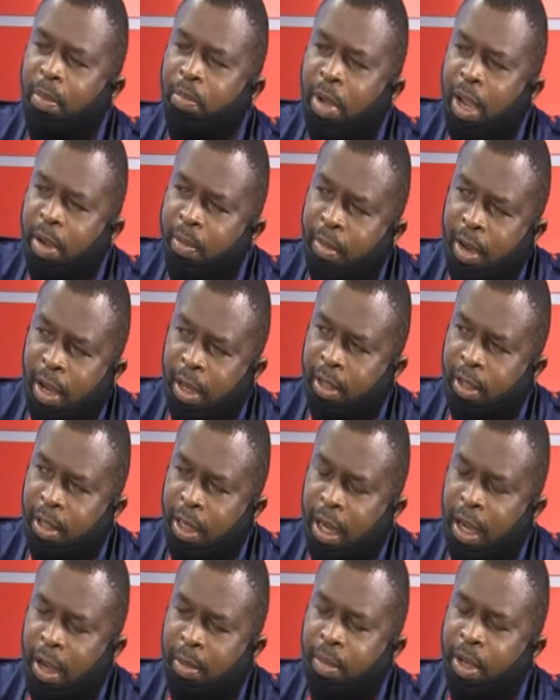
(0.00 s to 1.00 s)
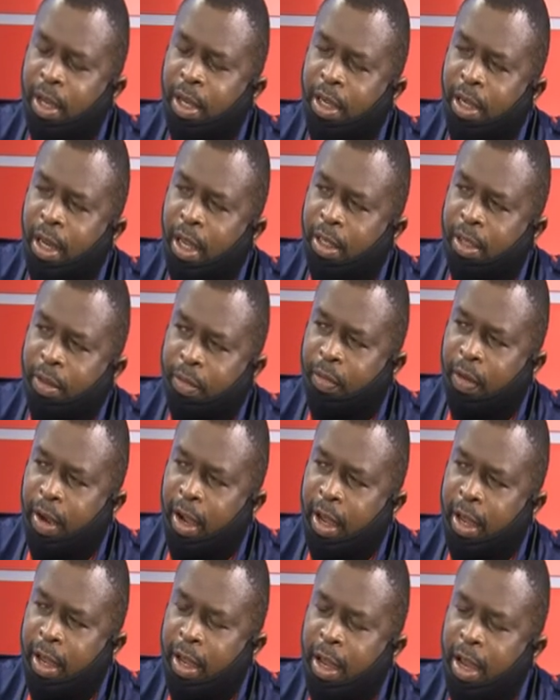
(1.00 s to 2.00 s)
members are being
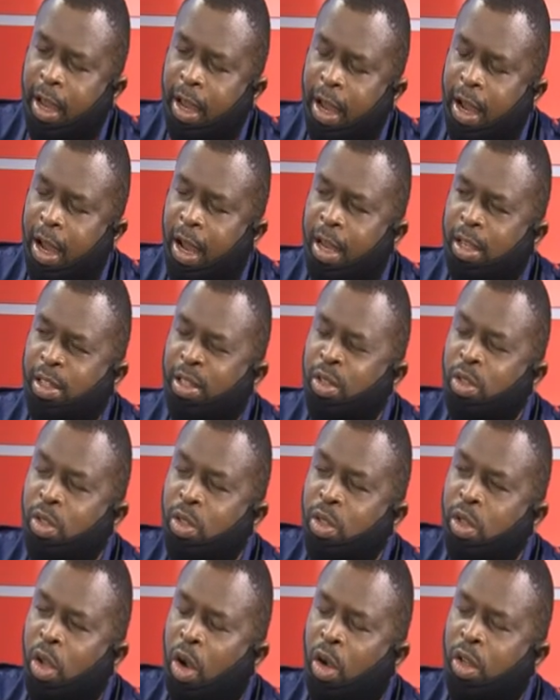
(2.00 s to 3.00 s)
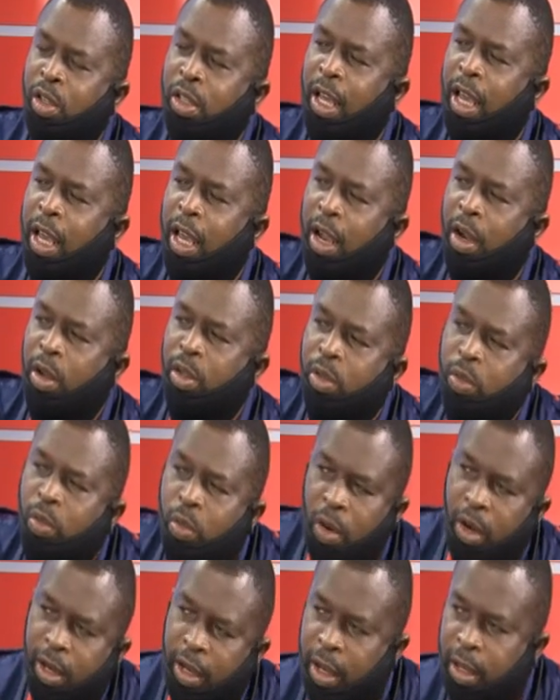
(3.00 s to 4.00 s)
classified as non-health
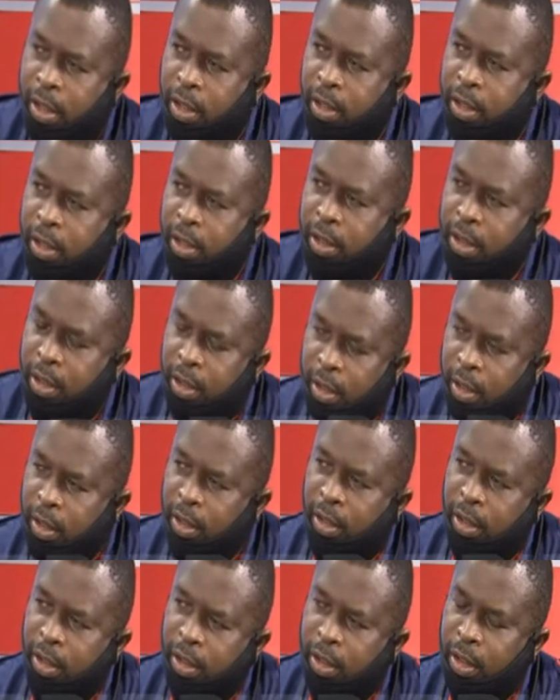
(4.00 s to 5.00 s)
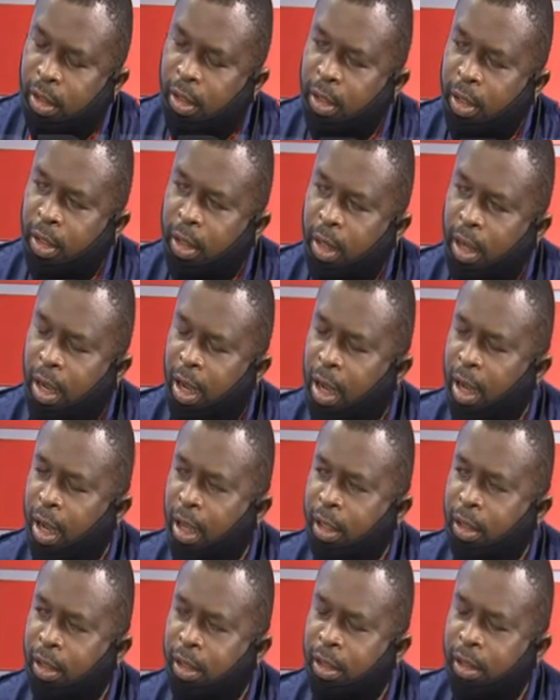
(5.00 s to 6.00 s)
workers.
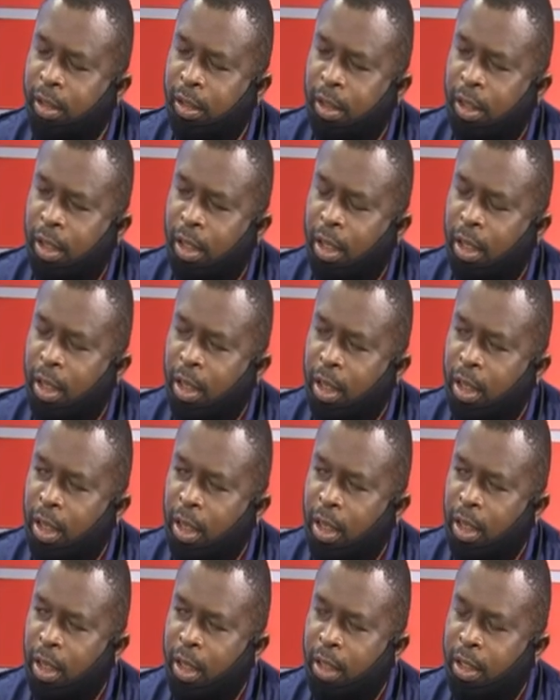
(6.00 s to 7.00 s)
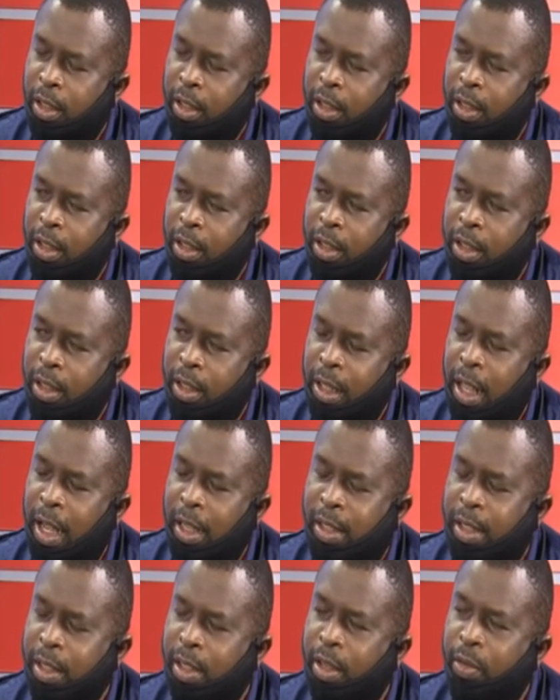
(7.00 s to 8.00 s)
And
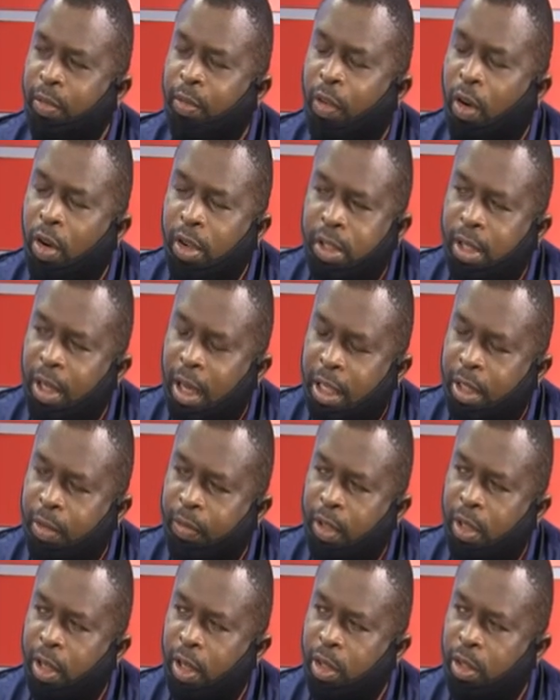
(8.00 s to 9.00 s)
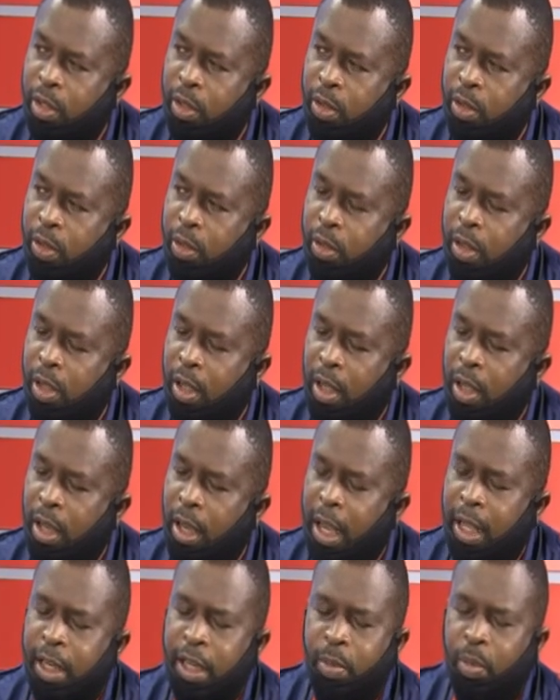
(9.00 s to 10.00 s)
that is a false classification.
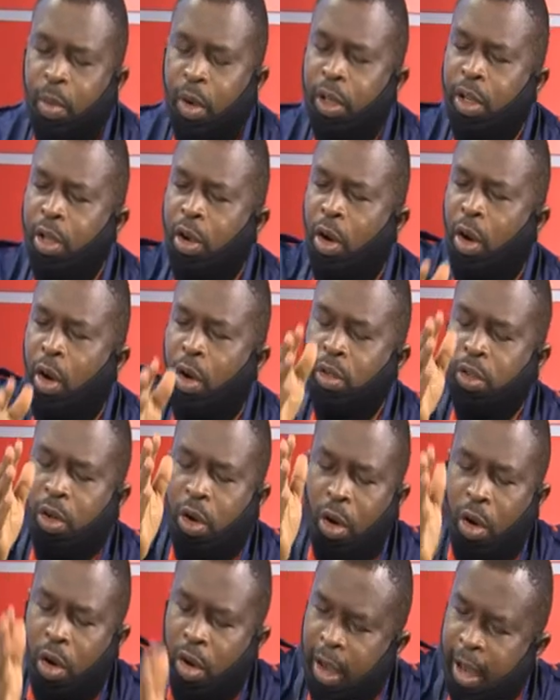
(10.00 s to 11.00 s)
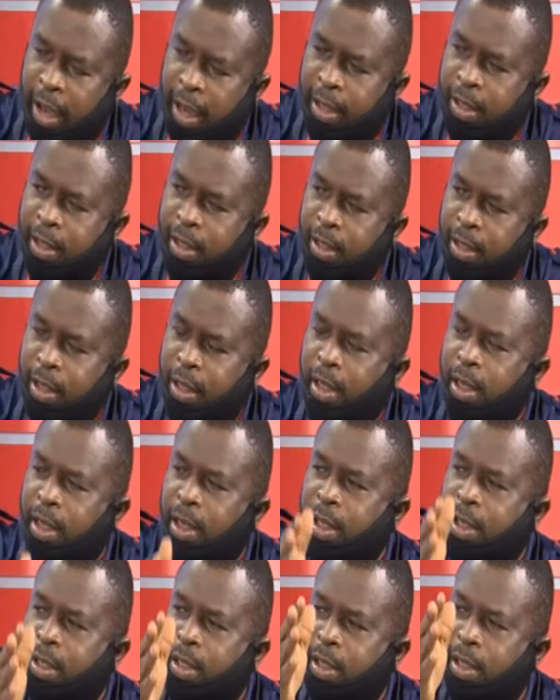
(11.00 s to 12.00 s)
Anybody on CONS
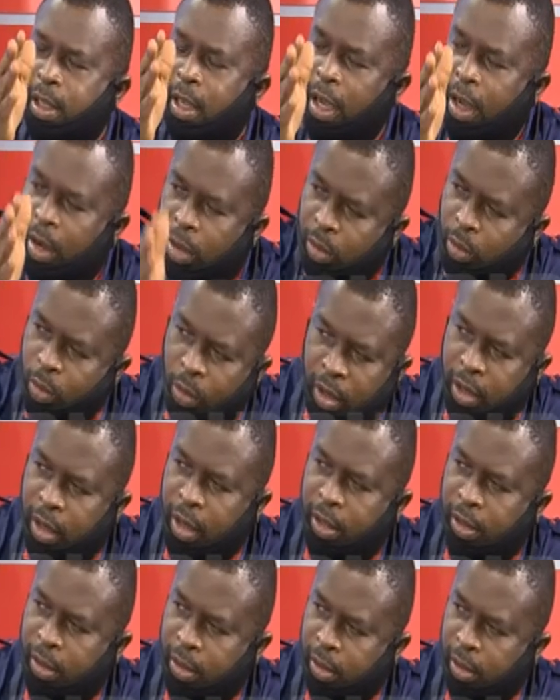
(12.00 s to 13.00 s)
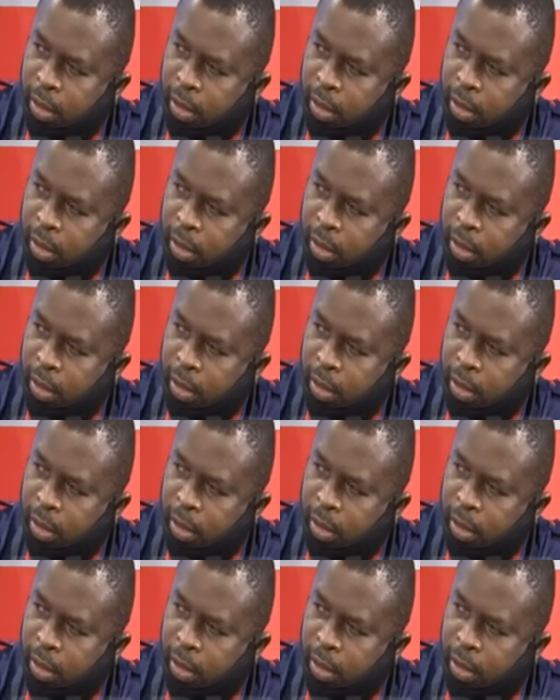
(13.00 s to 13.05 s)
is health workers.